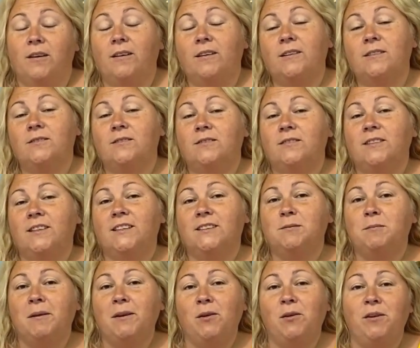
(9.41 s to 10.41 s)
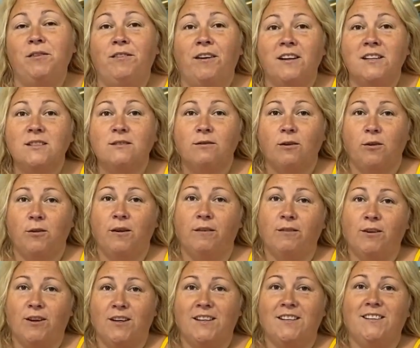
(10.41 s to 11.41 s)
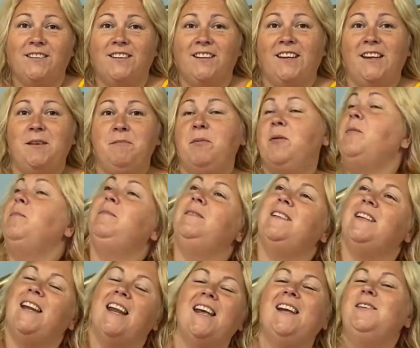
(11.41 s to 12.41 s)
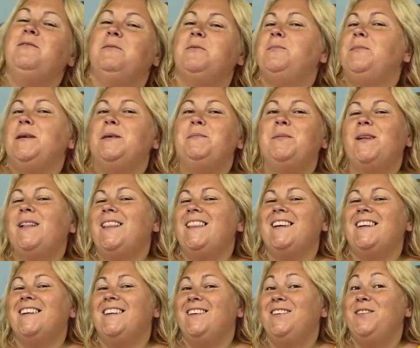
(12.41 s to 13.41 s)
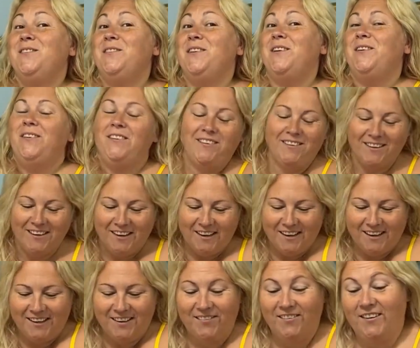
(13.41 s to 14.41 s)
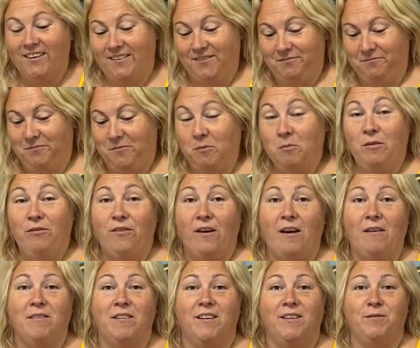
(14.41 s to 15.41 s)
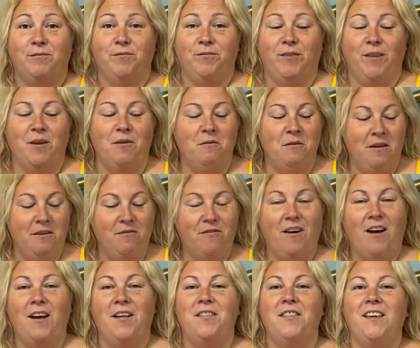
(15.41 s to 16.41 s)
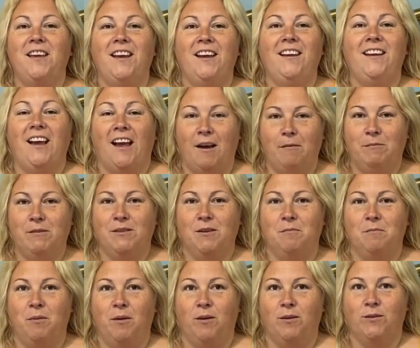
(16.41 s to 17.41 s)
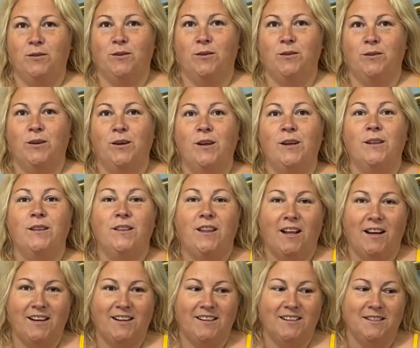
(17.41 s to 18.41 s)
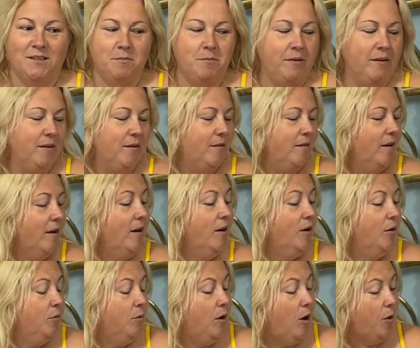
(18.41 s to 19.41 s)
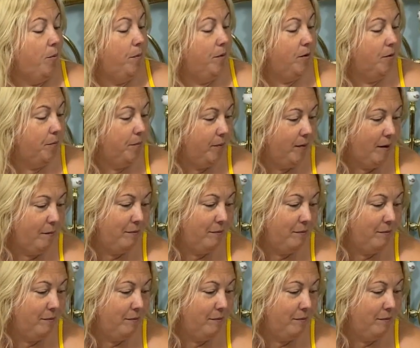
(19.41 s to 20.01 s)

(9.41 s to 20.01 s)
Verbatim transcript: Oh, it's my only fans phone. I've got to keep up to date with people, you know. Right, we found it. We found the Amazon parcel that had disappeared. We opened up an